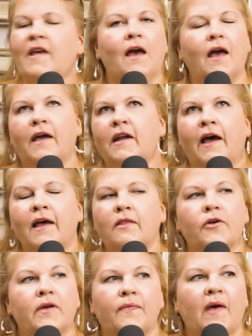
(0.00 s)
Yeah, and I
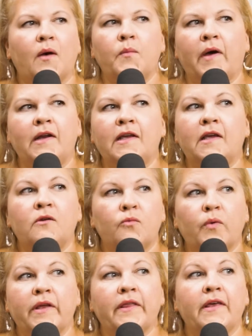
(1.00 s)
look at that money
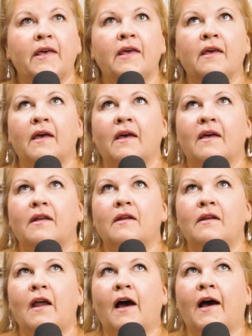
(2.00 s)
really
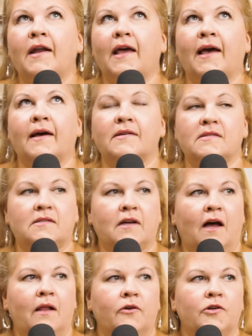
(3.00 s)
not as
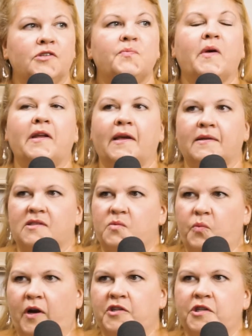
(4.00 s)
dollars, but
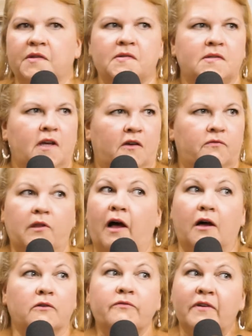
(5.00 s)
expressions of
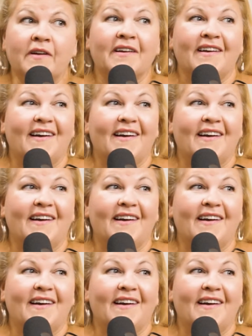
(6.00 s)
love.